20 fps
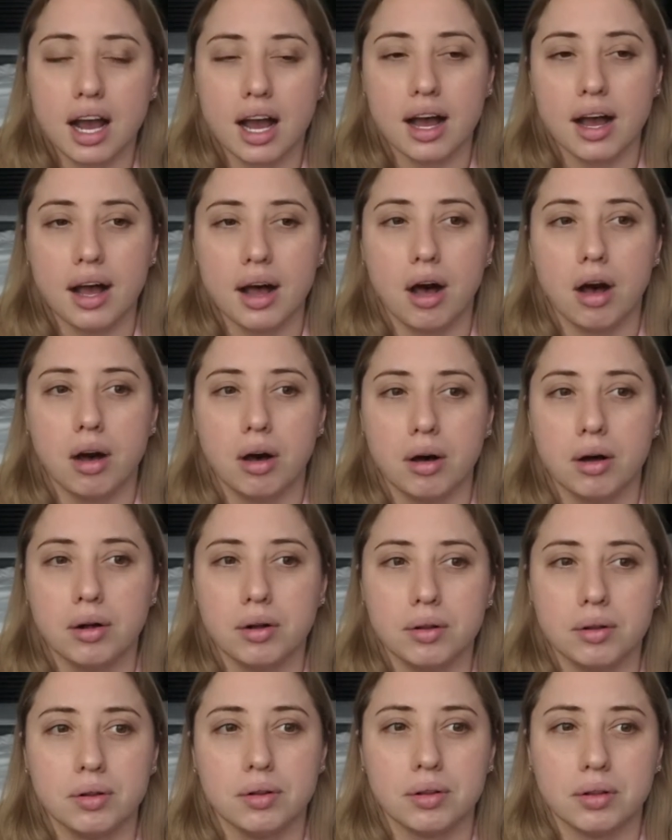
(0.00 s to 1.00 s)

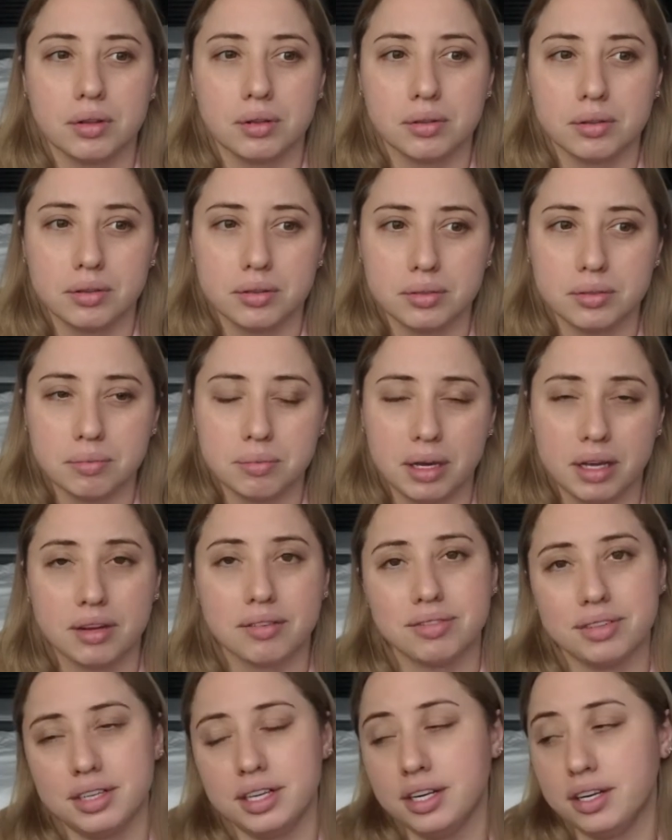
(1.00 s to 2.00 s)
I'll make a
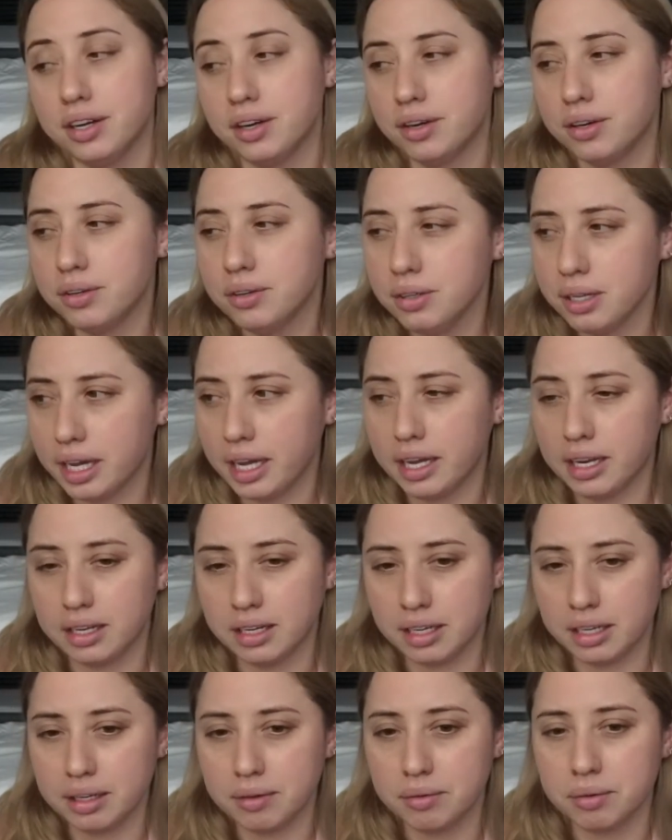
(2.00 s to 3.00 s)
video,
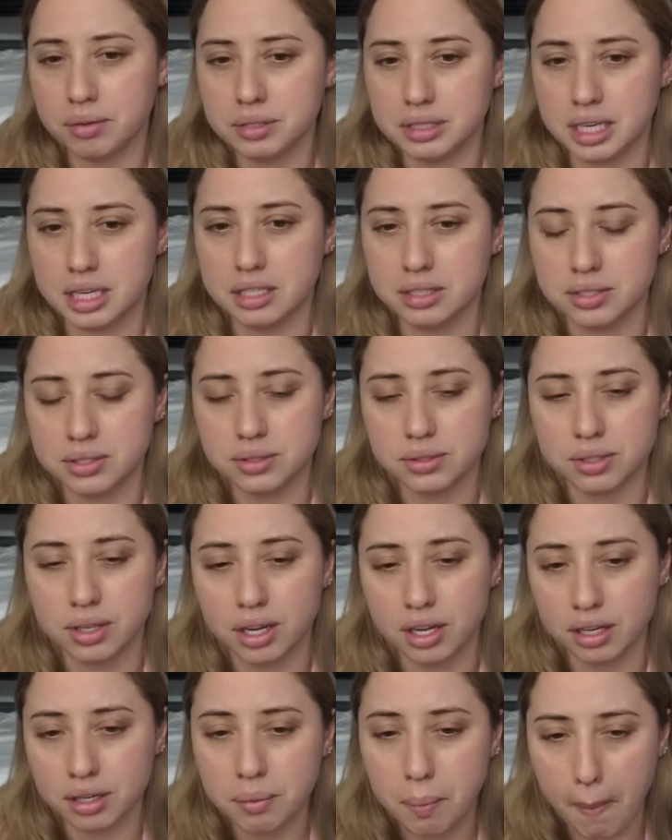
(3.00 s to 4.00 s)
and it won't take too
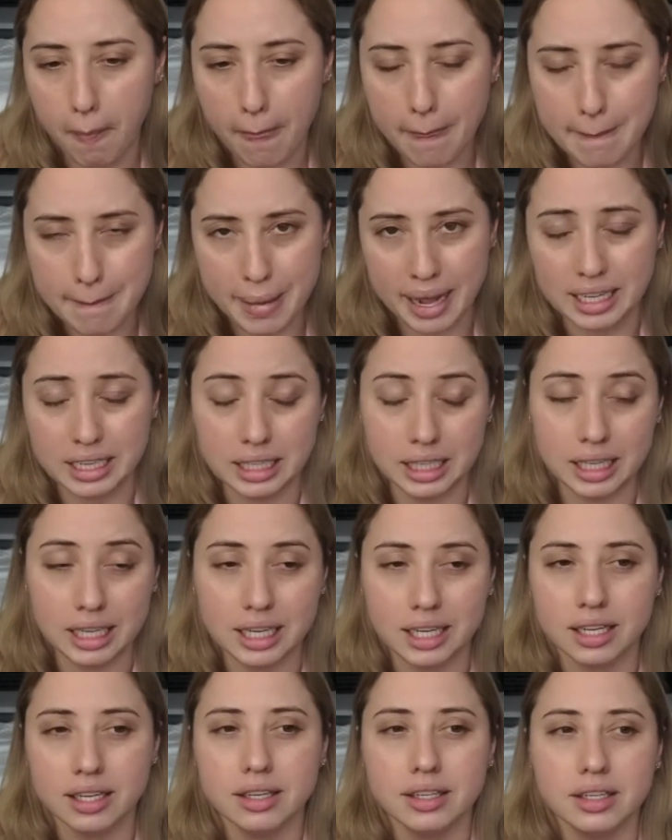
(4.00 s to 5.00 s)
long, I think.
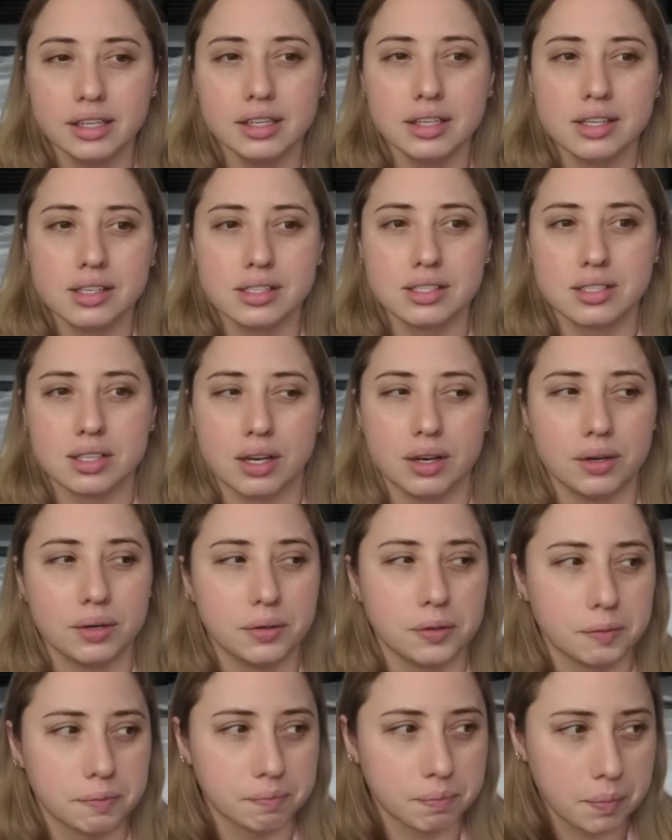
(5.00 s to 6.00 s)

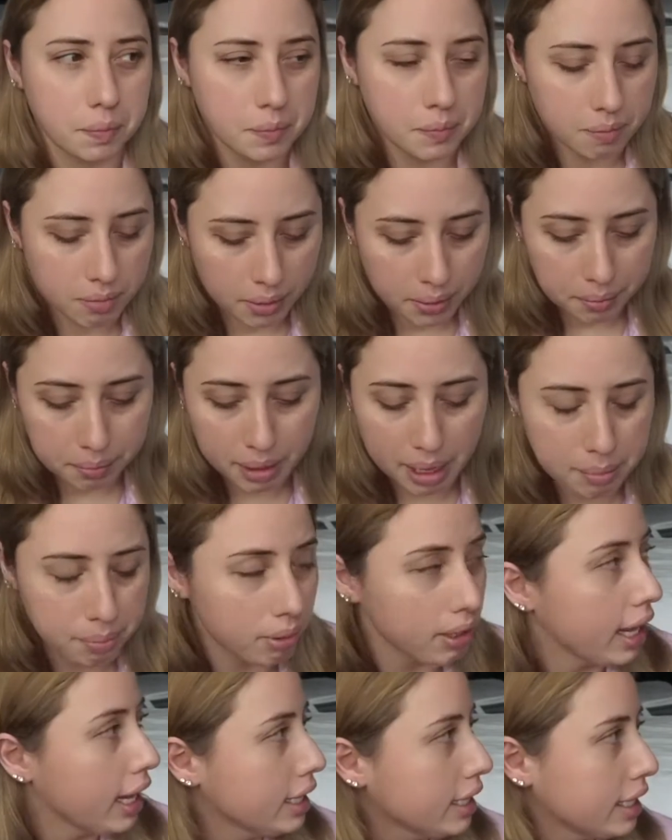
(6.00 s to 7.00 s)
So my
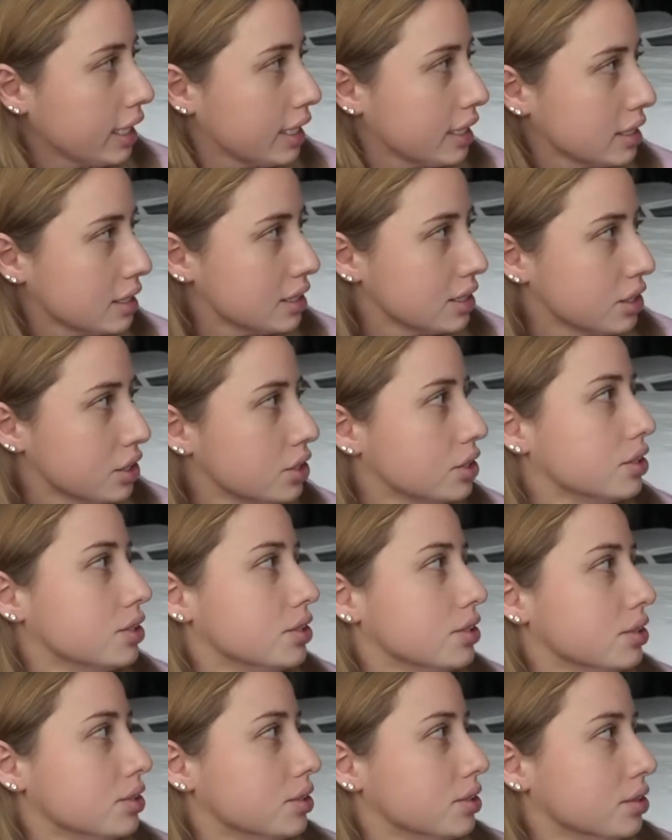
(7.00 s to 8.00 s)
plan is to
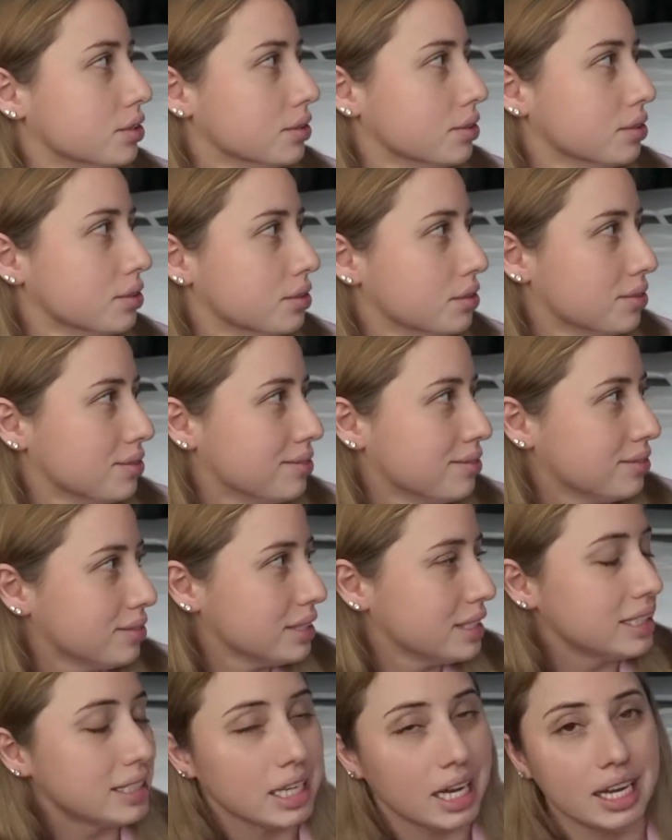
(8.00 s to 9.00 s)

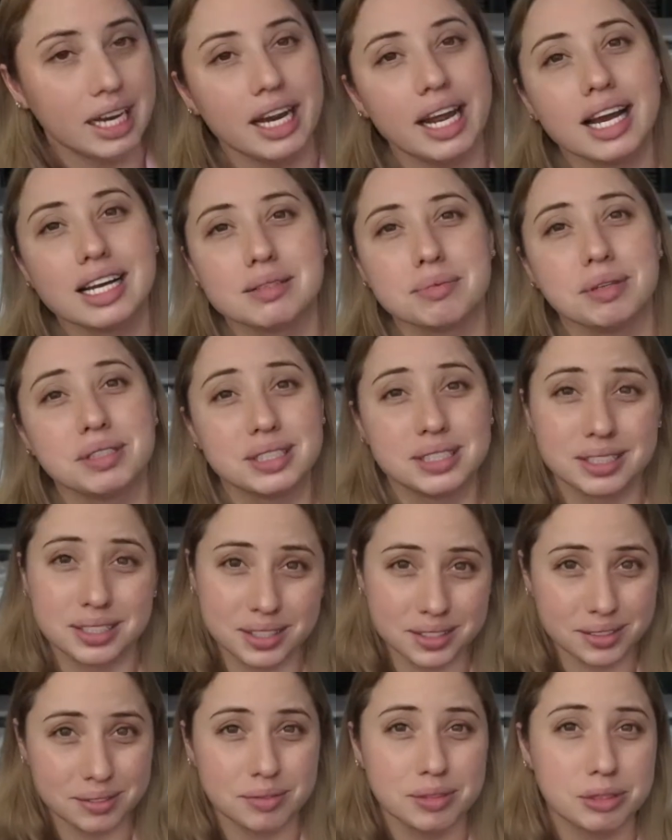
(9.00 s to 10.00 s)
study as
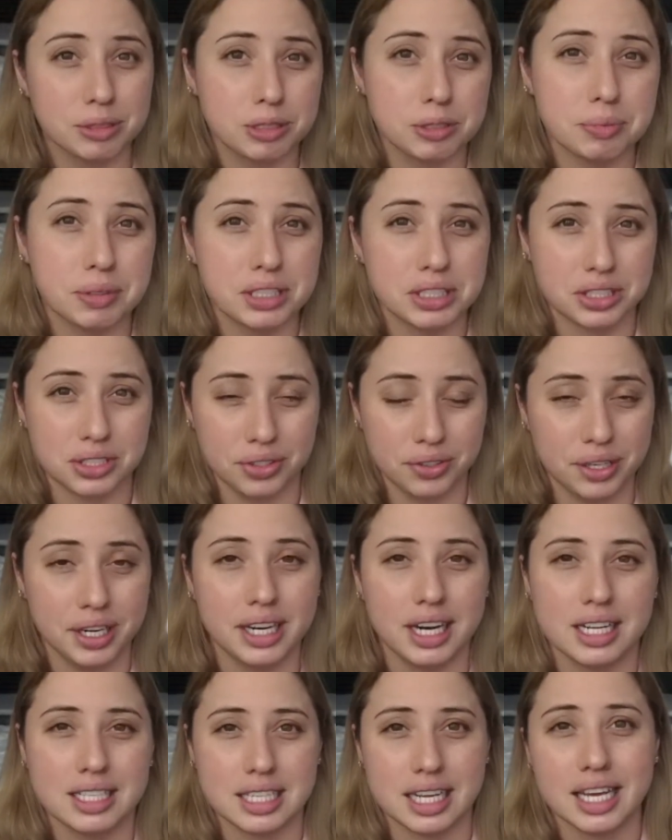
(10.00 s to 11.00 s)
much Korean
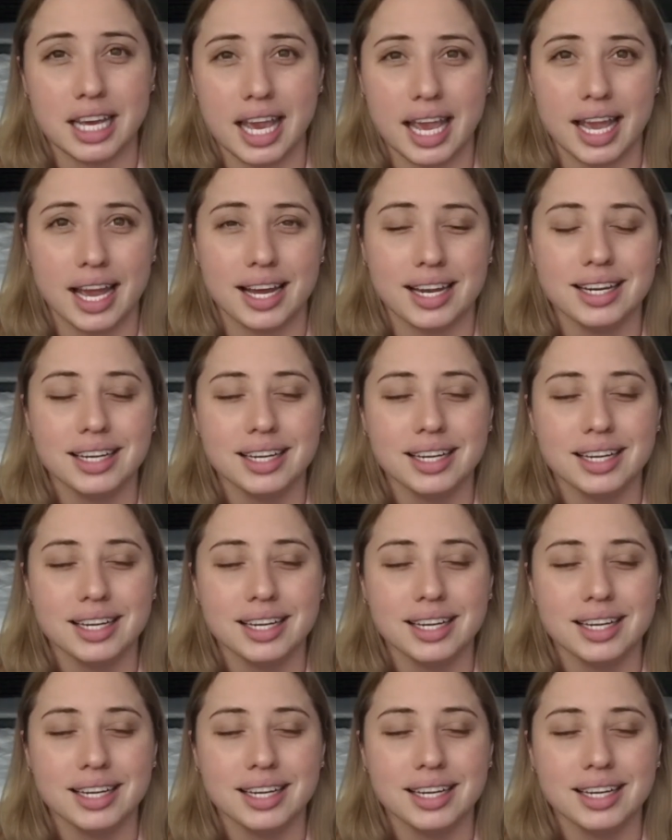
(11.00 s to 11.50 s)
as I can,